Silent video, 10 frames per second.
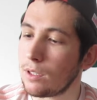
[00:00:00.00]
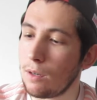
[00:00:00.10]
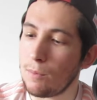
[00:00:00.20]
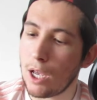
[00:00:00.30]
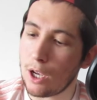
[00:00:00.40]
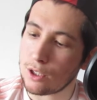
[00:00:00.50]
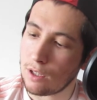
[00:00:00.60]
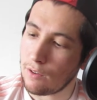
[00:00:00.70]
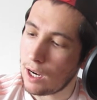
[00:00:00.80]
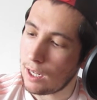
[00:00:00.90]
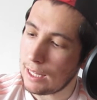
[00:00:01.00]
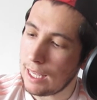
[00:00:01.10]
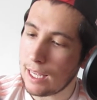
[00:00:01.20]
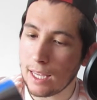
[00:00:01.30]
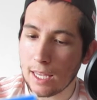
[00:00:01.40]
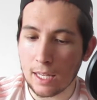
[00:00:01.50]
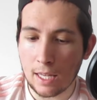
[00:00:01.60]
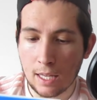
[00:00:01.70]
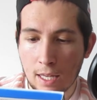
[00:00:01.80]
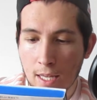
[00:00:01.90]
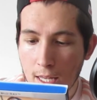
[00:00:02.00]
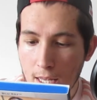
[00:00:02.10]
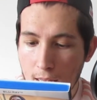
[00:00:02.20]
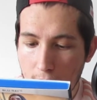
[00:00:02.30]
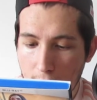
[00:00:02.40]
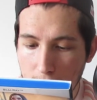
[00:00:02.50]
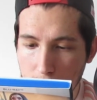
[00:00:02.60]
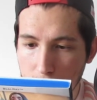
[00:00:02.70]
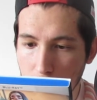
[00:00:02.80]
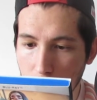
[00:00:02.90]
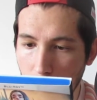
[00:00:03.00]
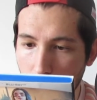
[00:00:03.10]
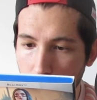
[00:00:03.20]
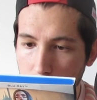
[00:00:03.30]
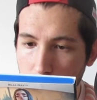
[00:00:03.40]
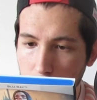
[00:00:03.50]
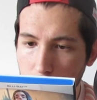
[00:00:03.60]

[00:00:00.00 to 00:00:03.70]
got Mahershala Ali. It's got...